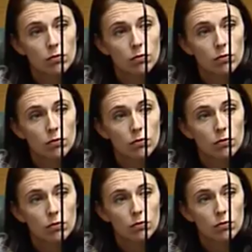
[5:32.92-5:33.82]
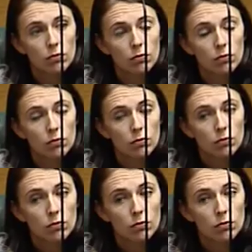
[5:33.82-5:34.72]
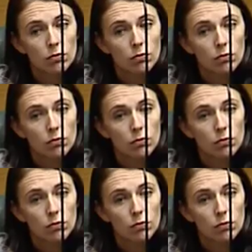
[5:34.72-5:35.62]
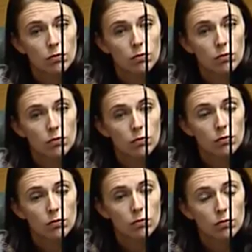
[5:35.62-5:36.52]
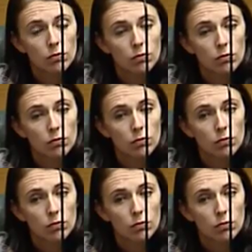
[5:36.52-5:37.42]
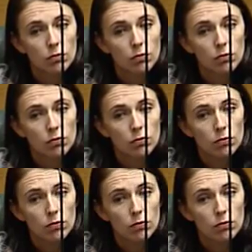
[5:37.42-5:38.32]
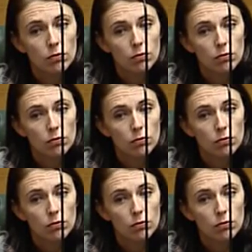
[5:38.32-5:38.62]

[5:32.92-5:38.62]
No words are spoken by the person on screen.